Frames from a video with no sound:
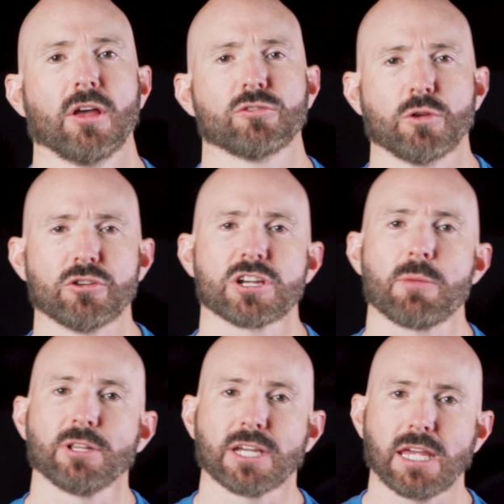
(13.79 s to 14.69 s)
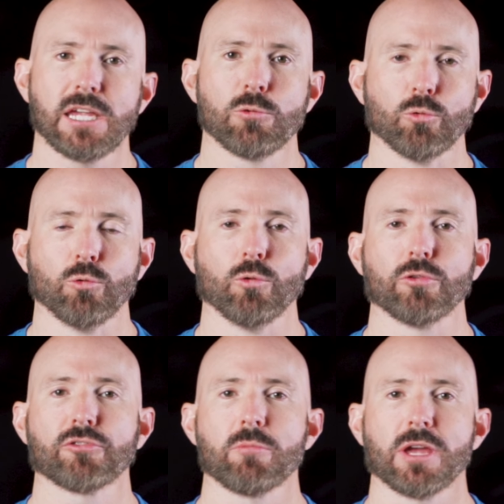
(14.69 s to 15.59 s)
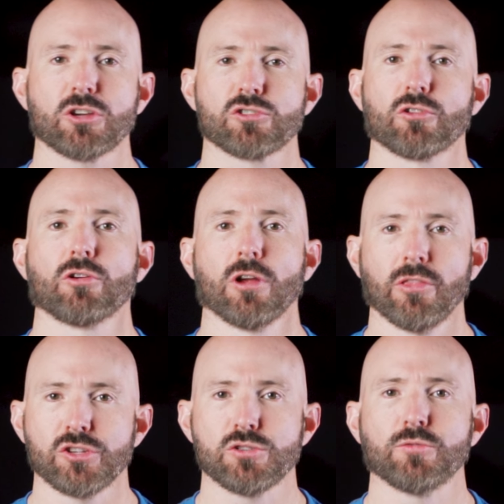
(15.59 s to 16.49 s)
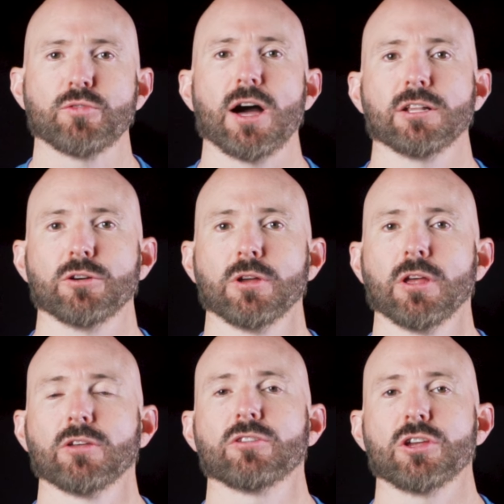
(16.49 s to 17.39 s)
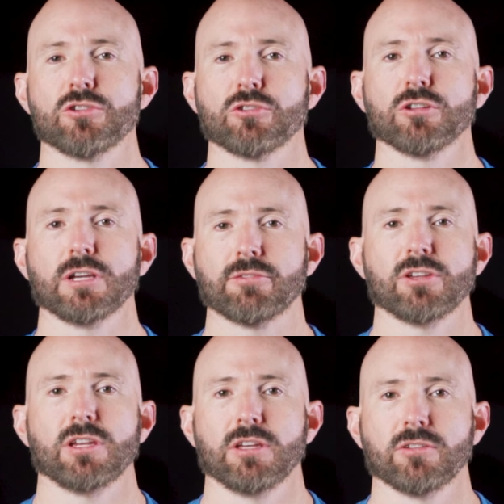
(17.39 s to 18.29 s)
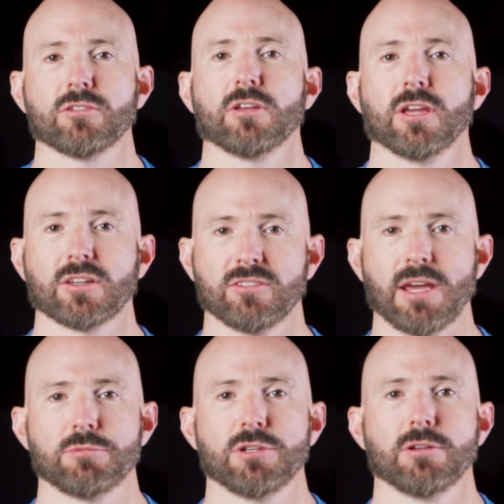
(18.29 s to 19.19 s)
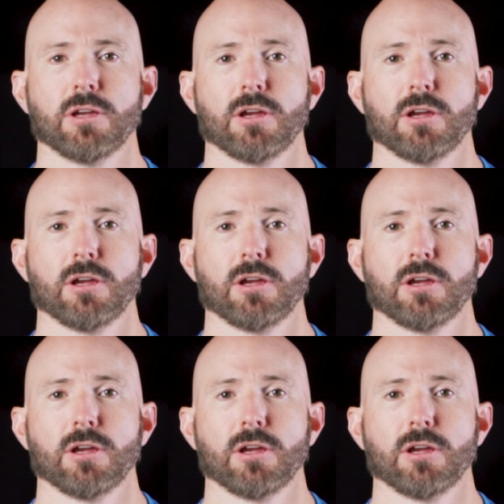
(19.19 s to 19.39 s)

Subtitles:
So here's a couple of key rules to make sure that you follow so that your lift is accepted.